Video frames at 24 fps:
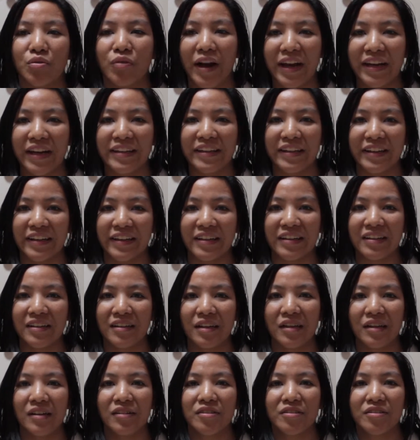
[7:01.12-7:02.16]
writing
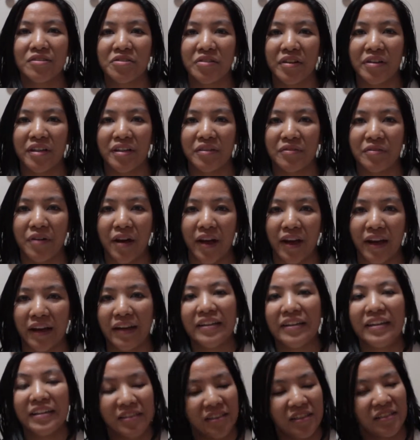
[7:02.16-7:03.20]
straight away,
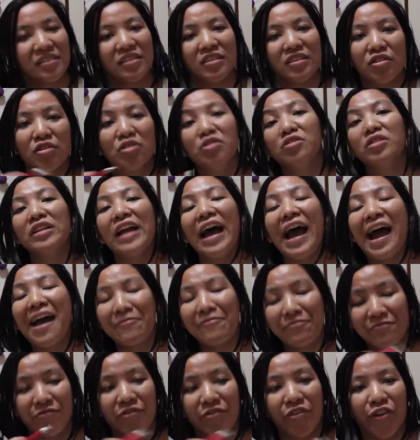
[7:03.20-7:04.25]
this is a good
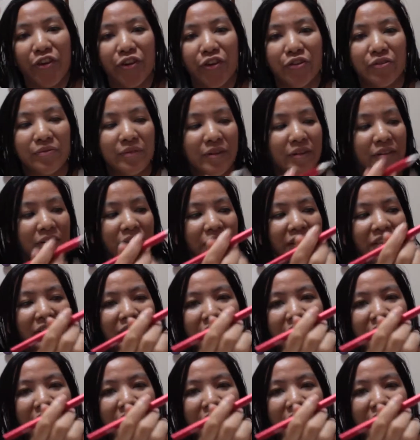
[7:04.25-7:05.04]
app for you because it